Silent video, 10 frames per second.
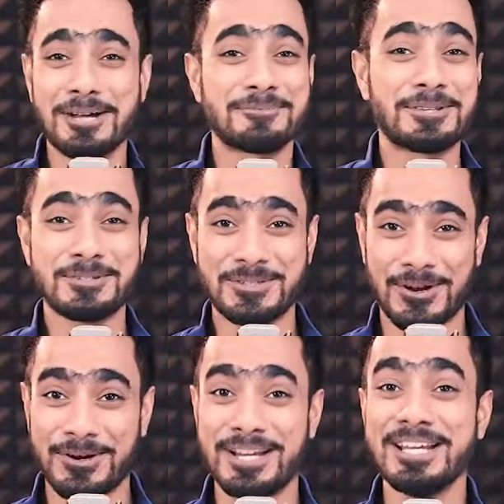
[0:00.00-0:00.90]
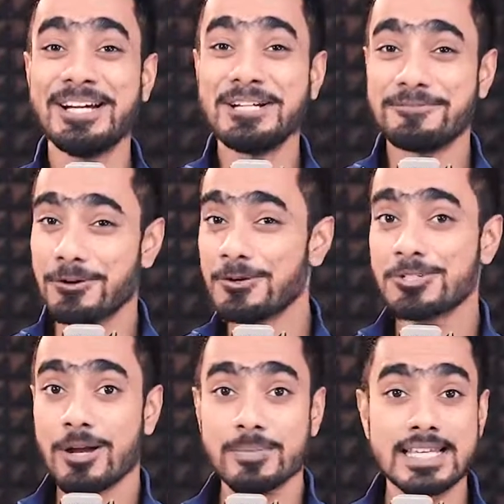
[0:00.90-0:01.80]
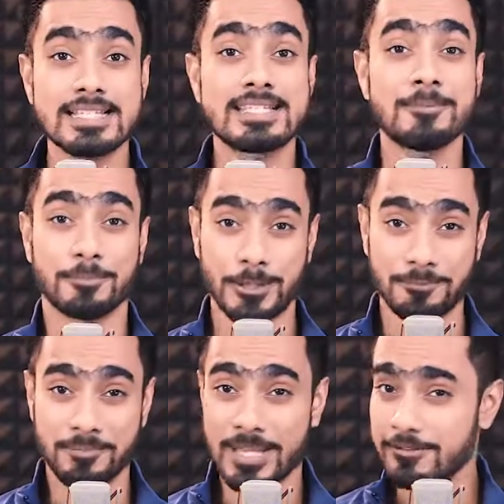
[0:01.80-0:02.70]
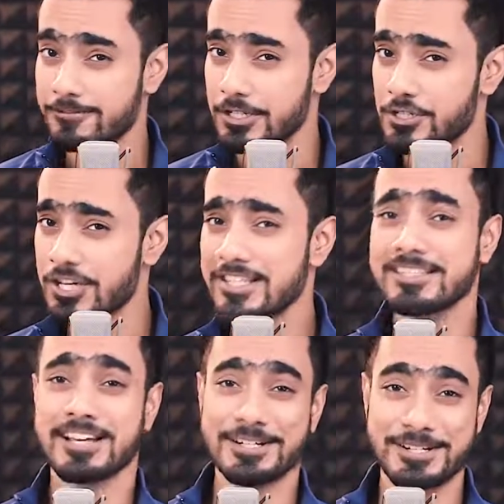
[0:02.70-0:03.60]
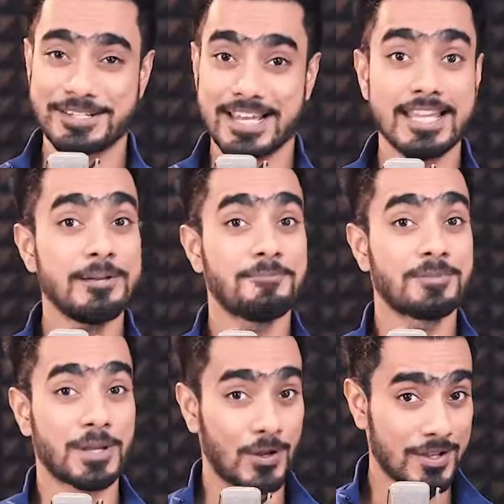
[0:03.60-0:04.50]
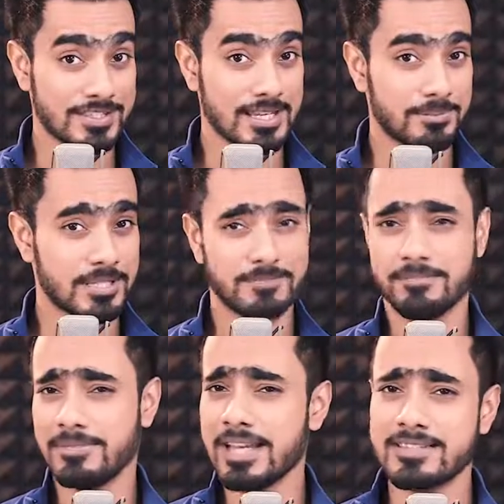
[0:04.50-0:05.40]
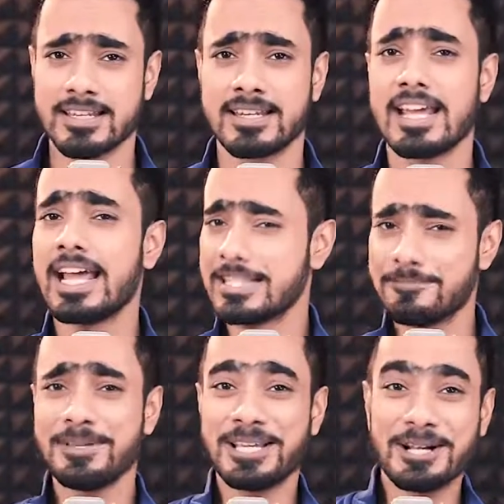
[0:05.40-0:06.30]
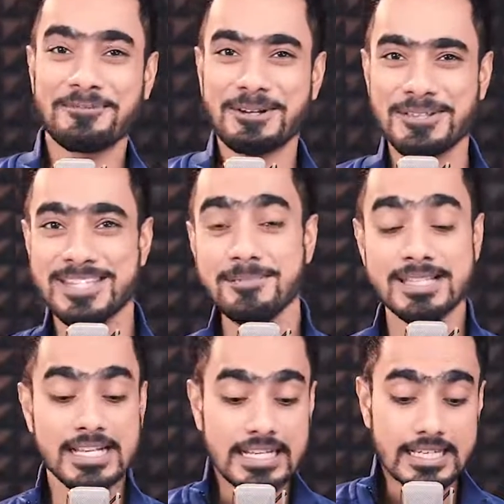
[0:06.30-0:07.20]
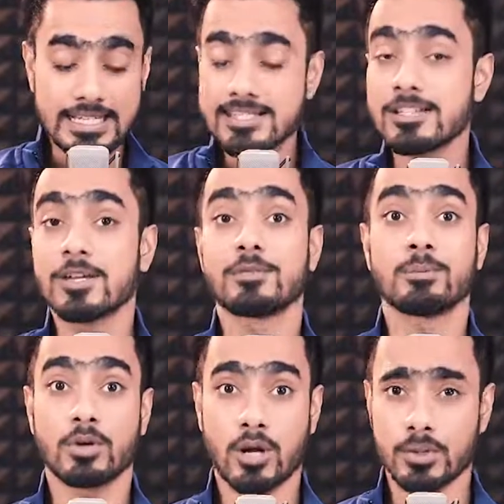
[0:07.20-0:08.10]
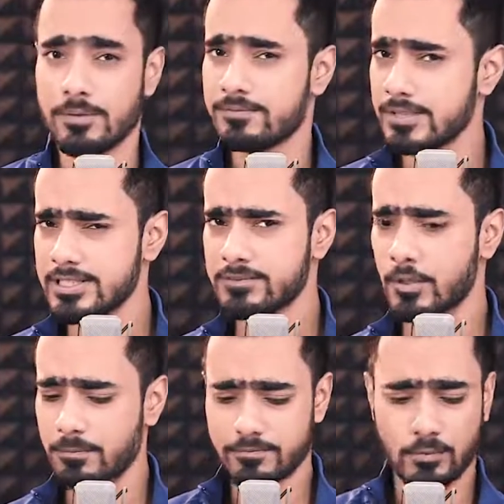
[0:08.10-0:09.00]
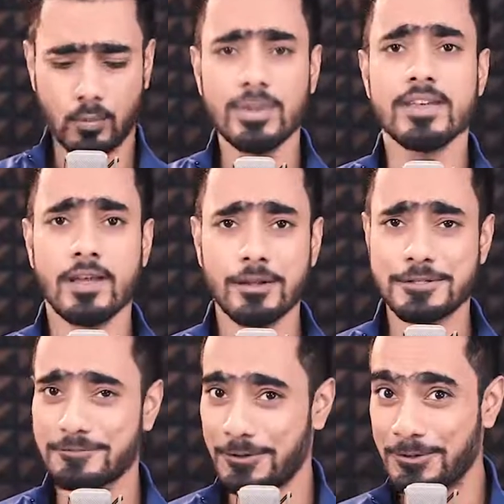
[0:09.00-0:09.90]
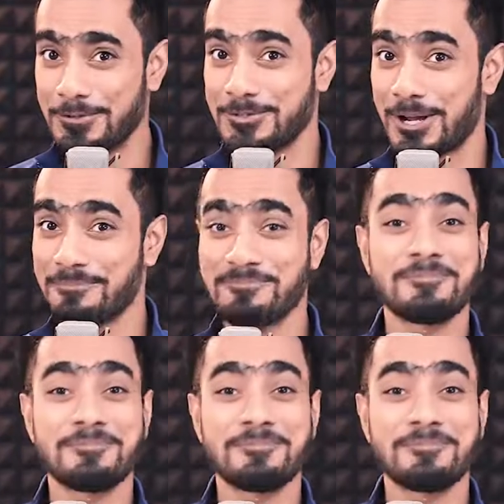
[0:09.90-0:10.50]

I'm so sorry. Photoshop is simple if we just understand the concepts. That's it. And speaking of concepts, let's start from ground up. First of all, what the hell is Photoshop?